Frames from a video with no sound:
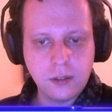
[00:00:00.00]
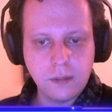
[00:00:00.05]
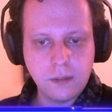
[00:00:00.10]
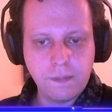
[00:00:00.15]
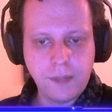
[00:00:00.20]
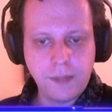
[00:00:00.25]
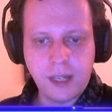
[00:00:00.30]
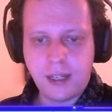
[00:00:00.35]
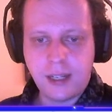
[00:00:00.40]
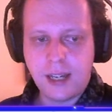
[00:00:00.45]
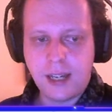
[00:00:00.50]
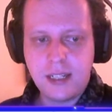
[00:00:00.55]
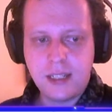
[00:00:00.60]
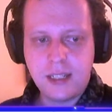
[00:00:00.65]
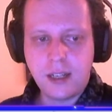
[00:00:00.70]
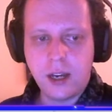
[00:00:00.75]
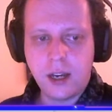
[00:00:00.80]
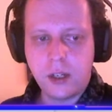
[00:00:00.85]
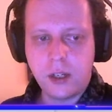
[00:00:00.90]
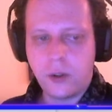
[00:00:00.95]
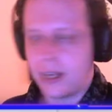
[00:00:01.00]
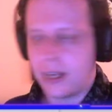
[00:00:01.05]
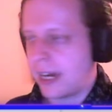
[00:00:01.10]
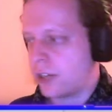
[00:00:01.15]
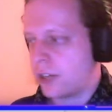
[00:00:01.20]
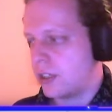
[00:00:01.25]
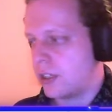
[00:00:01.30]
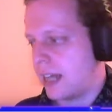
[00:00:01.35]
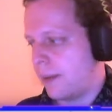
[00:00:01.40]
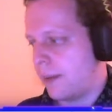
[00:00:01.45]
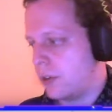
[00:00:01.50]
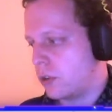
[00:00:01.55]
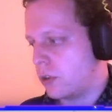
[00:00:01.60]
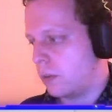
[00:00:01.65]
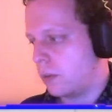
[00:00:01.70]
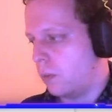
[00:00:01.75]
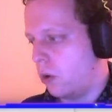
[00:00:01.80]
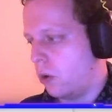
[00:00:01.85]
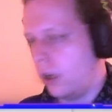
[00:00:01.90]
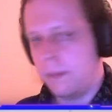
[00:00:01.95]
It does start doing extra damage with
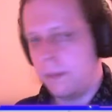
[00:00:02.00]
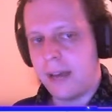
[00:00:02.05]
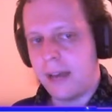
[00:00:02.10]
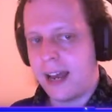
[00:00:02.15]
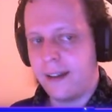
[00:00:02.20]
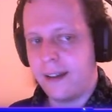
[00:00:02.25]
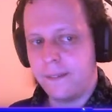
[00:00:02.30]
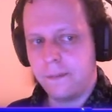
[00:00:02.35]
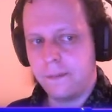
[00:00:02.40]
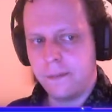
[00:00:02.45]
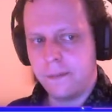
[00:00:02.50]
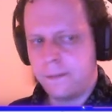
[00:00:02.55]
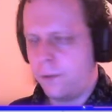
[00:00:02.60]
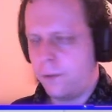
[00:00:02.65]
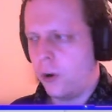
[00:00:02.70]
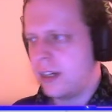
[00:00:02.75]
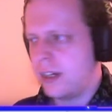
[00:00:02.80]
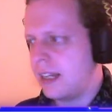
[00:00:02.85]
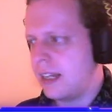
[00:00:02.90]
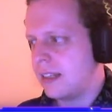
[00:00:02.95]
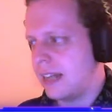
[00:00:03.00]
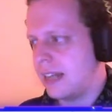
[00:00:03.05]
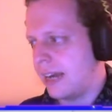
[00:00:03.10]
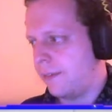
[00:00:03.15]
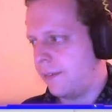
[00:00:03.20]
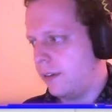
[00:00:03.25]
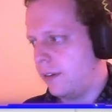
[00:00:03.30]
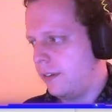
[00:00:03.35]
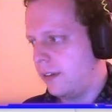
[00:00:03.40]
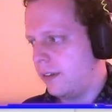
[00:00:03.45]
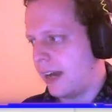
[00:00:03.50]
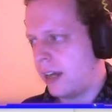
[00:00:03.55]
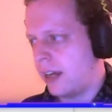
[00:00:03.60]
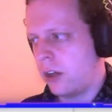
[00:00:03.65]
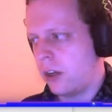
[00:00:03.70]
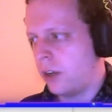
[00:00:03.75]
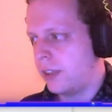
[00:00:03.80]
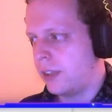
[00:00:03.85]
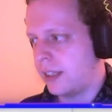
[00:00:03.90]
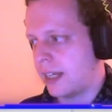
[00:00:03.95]
Mauler, but 14th level, I
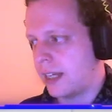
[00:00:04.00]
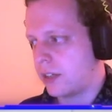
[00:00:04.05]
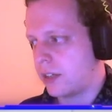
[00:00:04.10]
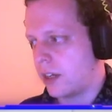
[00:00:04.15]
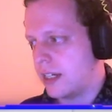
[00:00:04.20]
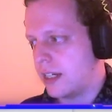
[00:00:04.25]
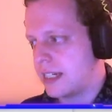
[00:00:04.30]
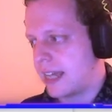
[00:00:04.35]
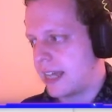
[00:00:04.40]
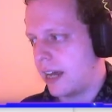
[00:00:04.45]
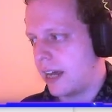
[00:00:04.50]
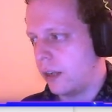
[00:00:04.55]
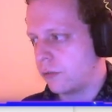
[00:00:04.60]
don't think that's going to scale